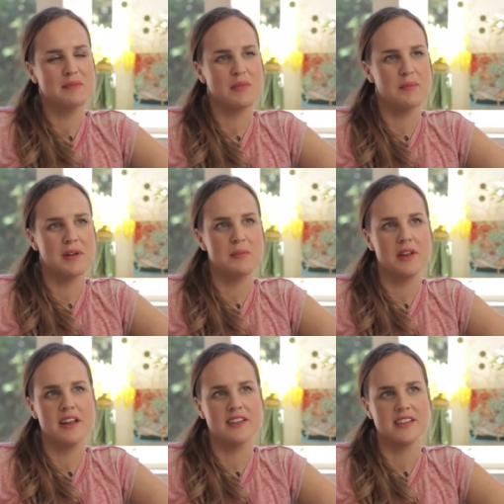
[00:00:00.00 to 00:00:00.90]
Might be a
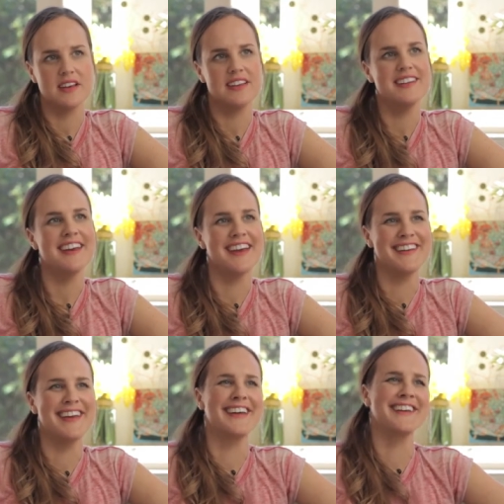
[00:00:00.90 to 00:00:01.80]
Give that easier. a crack.
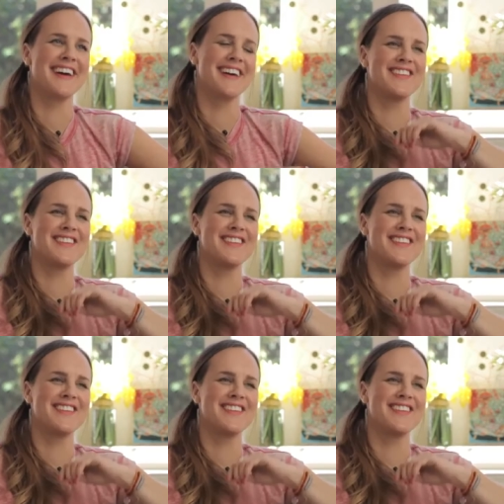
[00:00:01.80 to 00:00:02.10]
Yeah, yeah, yeah,